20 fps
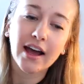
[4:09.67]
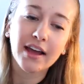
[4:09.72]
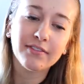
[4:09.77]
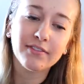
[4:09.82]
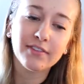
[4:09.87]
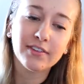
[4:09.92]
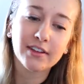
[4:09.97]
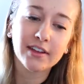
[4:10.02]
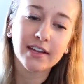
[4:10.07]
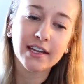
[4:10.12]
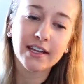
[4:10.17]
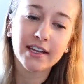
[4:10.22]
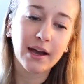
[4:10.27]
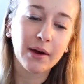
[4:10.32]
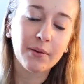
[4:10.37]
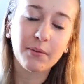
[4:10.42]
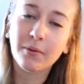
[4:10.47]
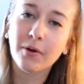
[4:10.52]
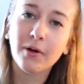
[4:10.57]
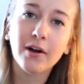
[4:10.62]
I feel like,
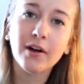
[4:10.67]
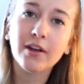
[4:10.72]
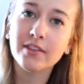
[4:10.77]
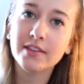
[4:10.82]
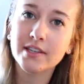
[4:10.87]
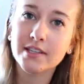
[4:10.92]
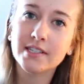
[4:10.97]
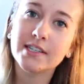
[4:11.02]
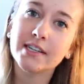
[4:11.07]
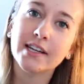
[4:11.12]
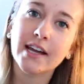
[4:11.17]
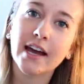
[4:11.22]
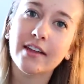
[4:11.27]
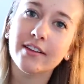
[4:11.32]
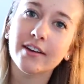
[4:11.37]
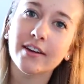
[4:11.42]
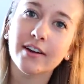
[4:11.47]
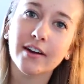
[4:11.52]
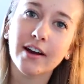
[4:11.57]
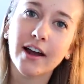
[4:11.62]
yeah, we're all in this
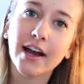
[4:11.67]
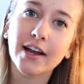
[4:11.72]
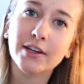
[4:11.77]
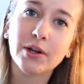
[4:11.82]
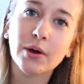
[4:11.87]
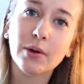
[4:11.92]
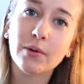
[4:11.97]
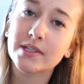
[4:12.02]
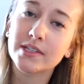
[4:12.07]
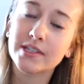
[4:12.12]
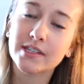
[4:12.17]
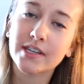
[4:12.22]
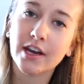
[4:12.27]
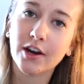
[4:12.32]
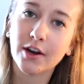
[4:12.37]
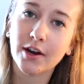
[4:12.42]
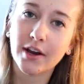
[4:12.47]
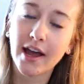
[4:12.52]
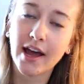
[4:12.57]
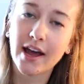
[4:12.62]
together. I know it's
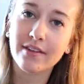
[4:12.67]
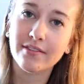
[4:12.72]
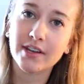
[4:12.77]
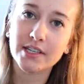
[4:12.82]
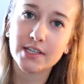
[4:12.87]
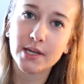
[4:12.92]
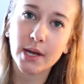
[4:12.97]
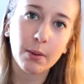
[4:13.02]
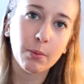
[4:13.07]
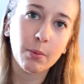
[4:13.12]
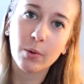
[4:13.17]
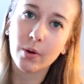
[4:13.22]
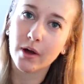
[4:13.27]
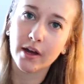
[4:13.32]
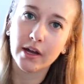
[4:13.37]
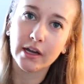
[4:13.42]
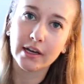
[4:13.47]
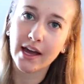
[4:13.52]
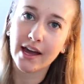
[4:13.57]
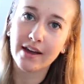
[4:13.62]
scary having type
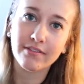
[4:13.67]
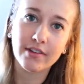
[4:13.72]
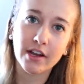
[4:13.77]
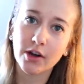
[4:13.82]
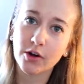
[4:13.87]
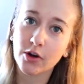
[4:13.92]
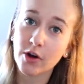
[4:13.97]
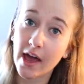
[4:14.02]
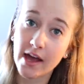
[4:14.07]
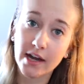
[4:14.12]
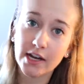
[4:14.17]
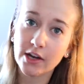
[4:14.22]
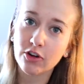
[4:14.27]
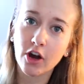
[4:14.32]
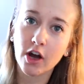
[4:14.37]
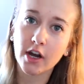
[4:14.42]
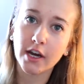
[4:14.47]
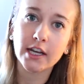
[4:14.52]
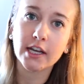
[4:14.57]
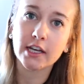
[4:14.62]
one, having a, any
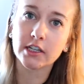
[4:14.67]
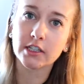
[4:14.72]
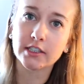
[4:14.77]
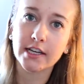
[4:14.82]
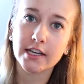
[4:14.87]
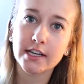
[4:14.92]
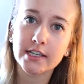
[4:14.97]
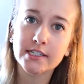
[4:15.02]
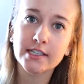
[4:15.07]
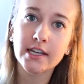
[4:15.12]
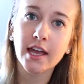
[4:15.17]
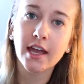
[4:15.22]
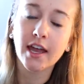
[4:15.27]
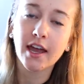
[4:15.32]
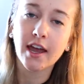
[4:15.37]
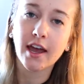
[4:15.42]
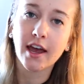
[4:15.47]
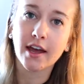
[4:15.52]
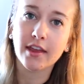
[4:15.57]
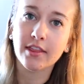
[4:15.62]
chronic illness
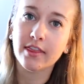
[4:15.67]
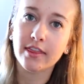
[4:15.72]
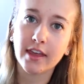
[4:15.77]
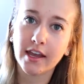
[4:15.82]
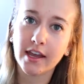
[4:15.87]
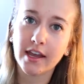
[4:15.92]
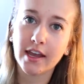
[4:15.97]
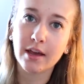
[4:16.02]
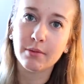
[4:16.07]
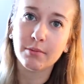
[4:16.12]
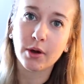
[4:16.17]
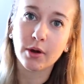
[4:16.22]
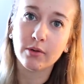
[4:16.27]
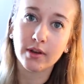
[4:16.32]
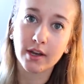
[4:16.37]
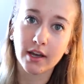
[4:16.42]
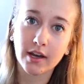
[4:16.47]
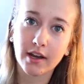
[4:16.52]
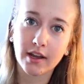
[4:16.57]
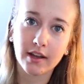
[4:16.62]
and thinking
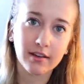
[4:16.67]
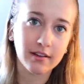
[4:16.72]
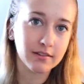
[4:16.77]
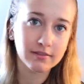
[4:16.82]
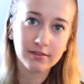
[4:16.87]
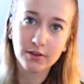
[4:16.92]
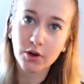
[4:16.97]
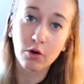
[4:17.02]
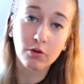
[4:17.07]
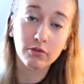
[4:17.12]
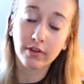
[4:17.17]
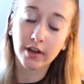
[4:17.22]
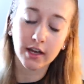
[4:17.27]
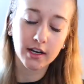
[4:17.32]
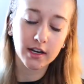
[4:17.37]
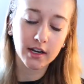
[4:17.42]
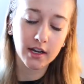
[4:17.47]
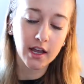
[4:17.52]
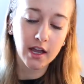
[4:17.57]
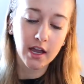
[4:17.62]
about getting
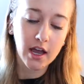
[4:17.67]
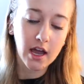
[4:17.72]
COVID.